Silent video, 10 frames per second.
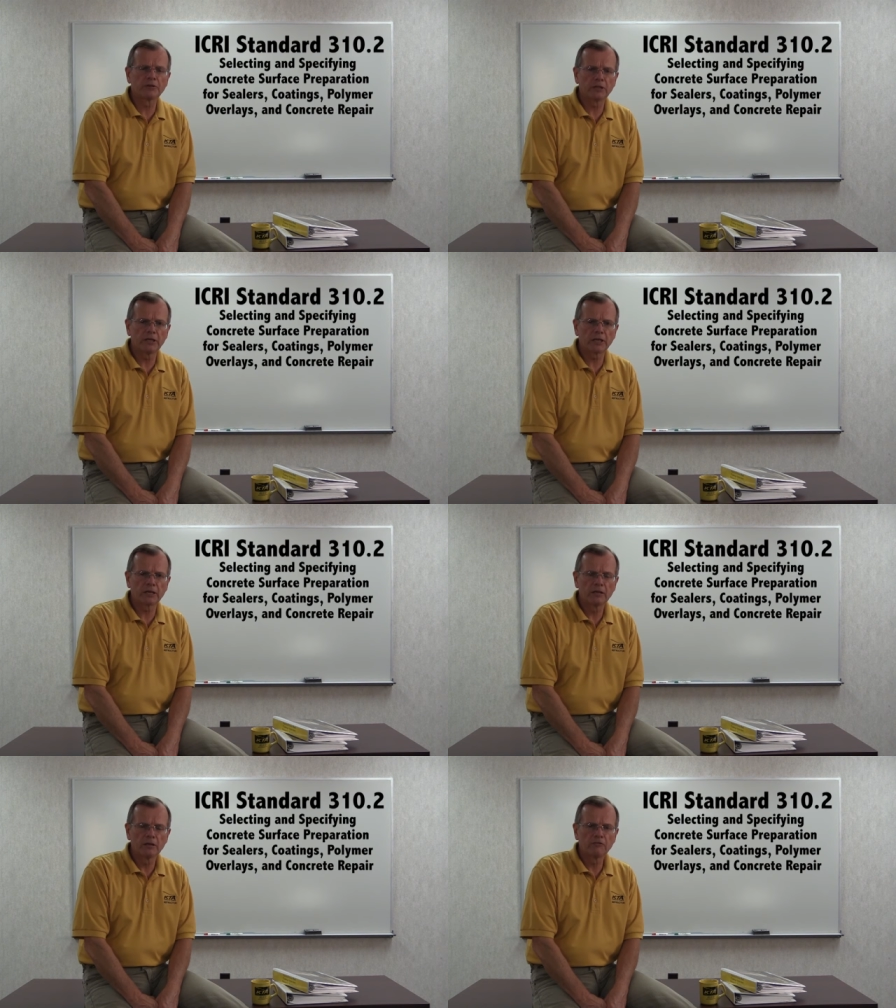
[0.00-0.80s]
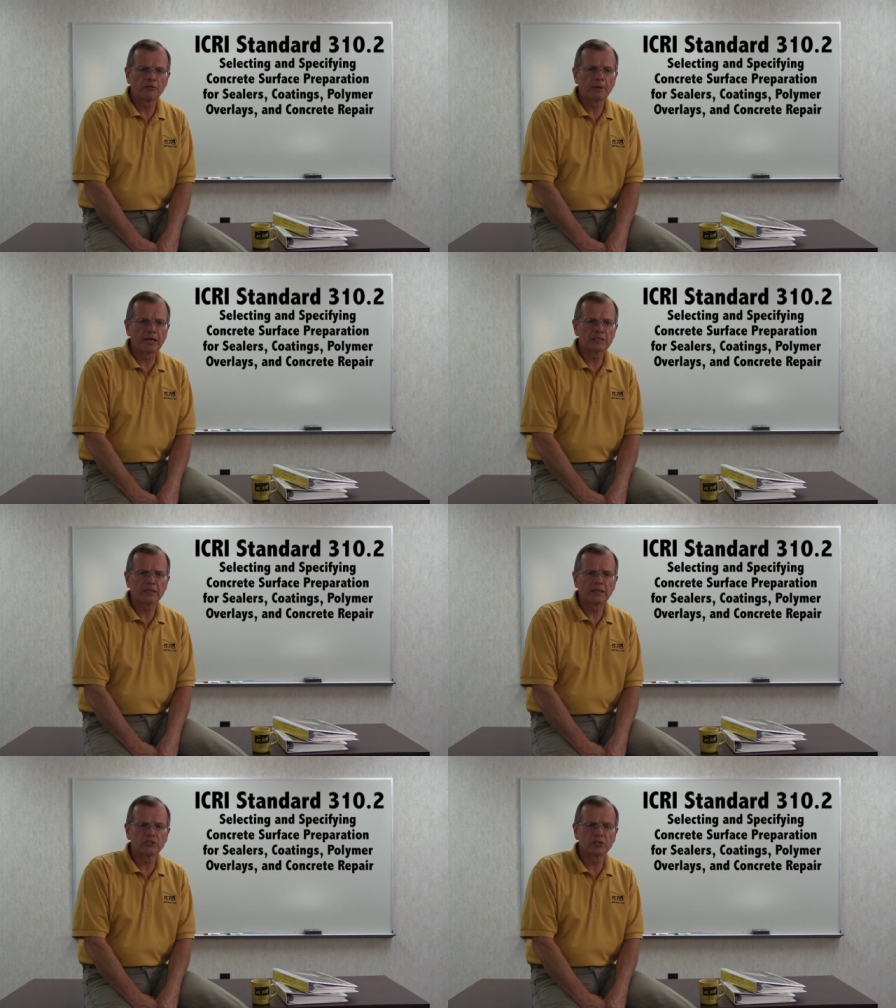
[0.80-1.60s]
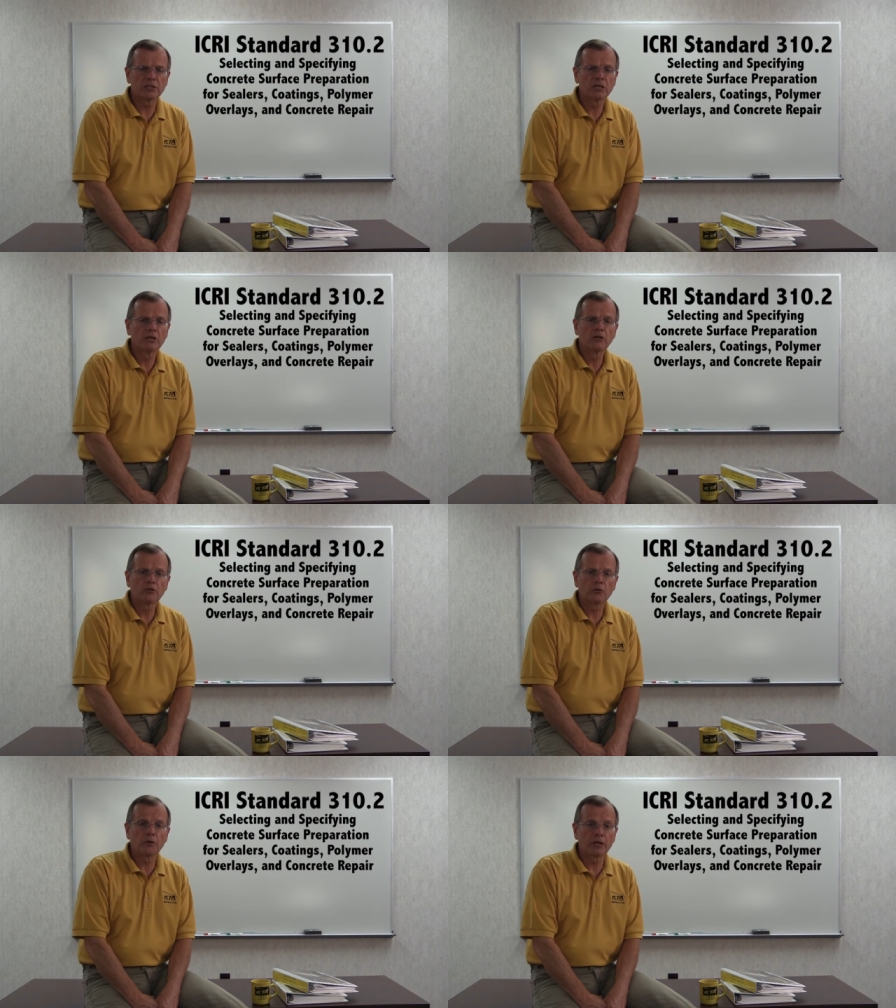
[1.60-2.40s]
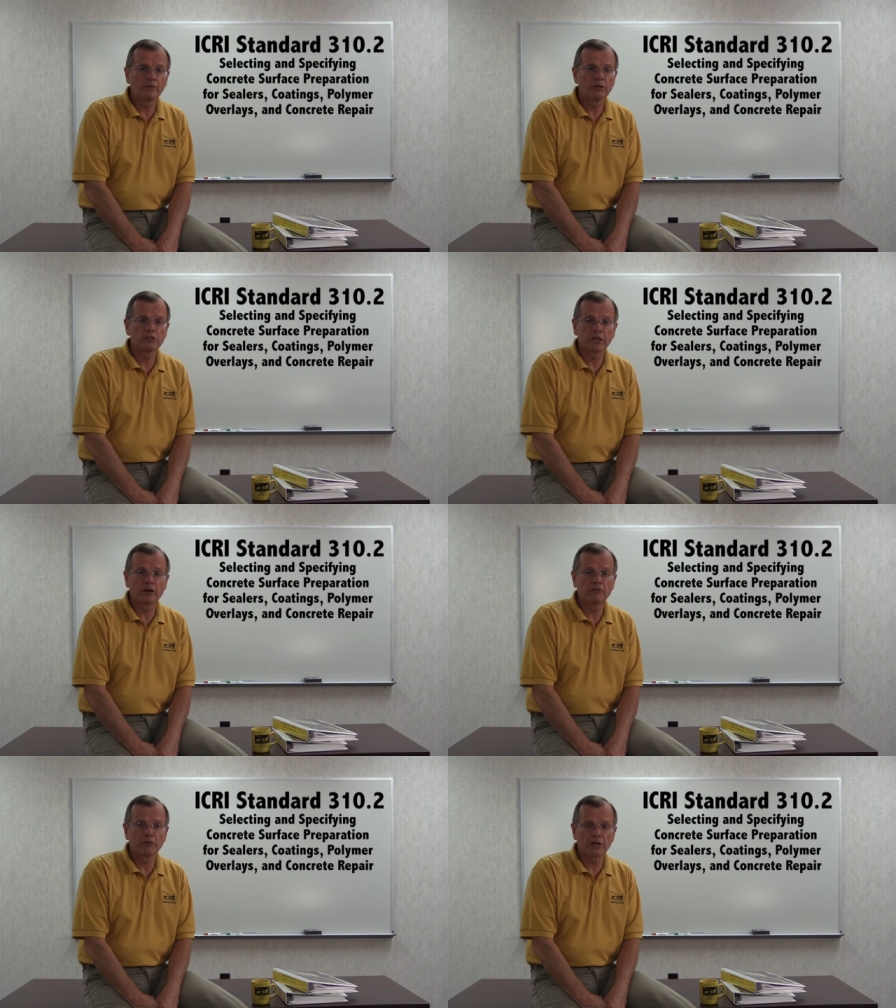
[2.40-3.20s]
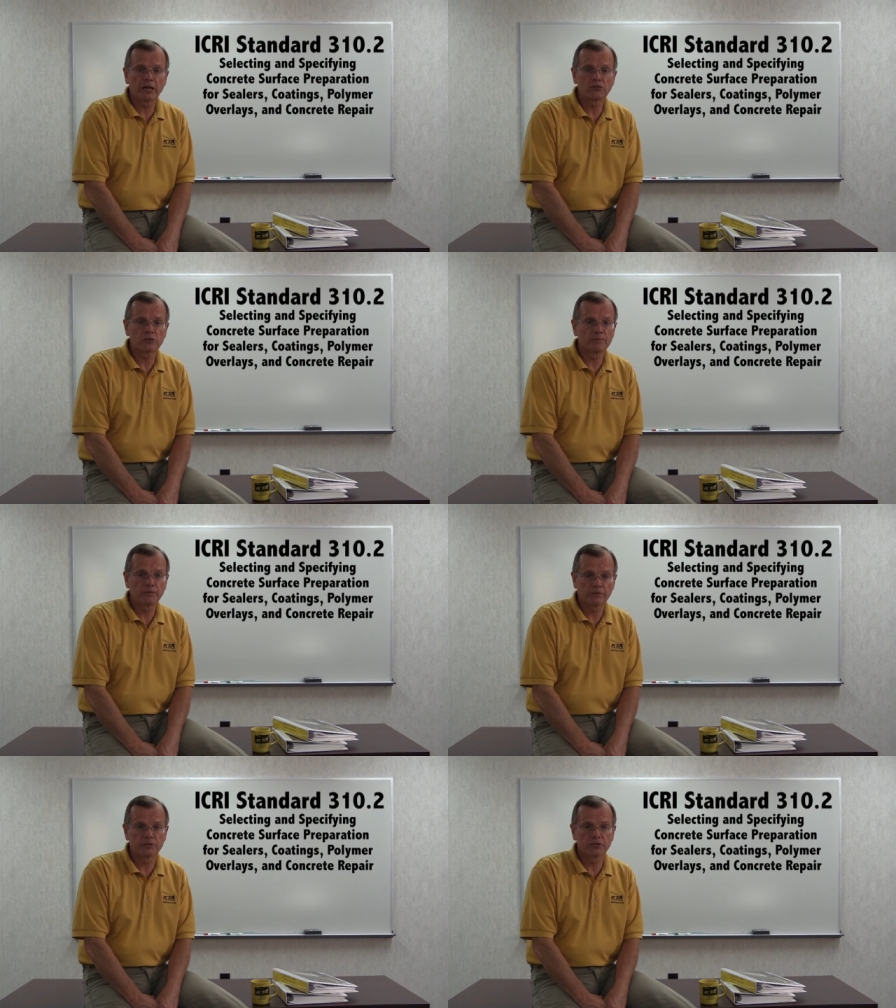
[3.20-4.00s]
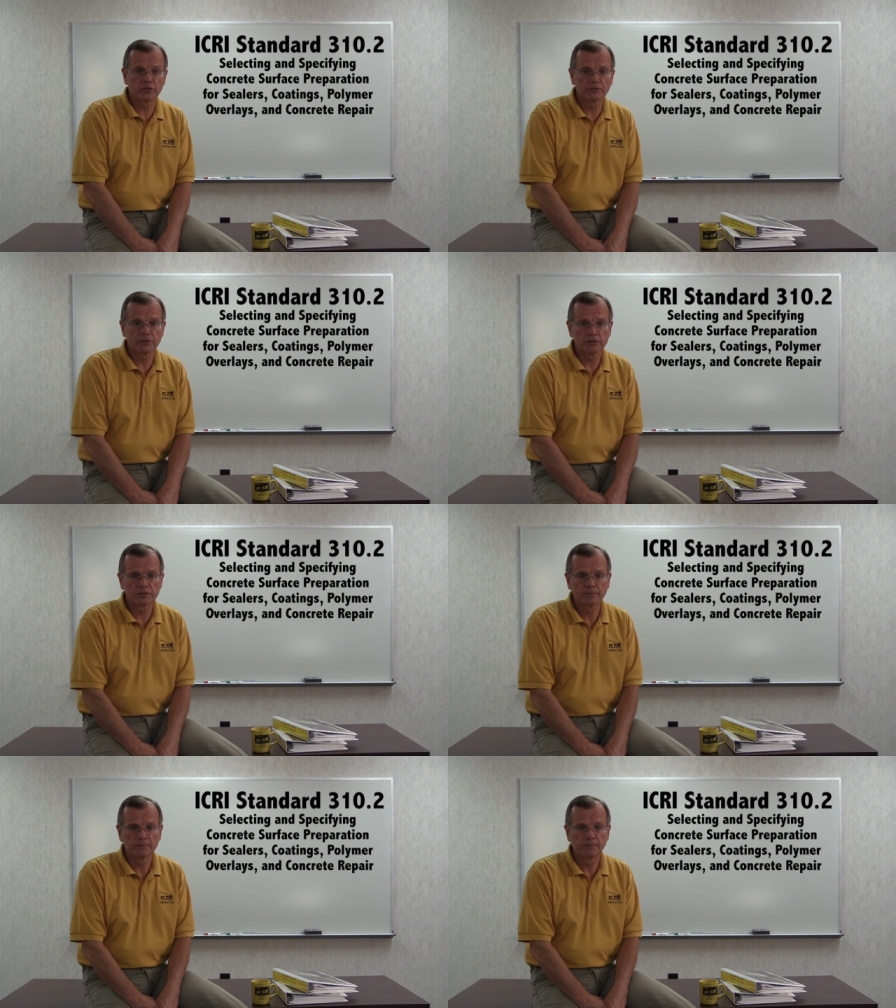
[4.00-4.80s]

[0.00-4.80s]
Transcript: of cleaning from acid etching through heavy scarification of the surface.